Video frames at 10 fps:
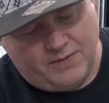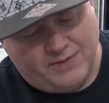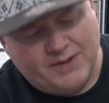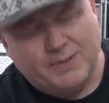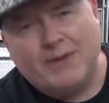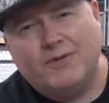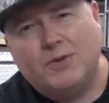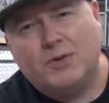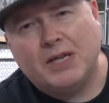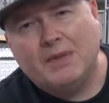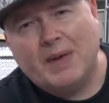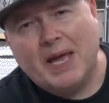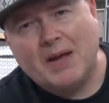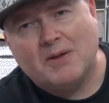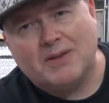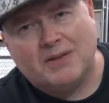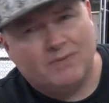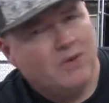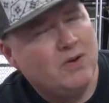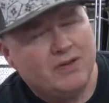I think it's about
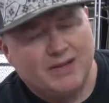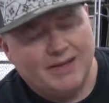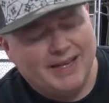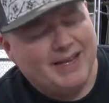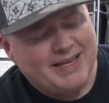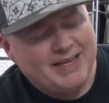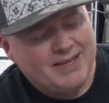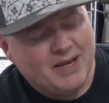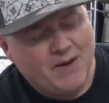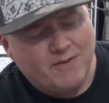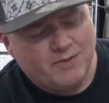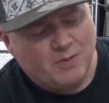£14. It can easily go for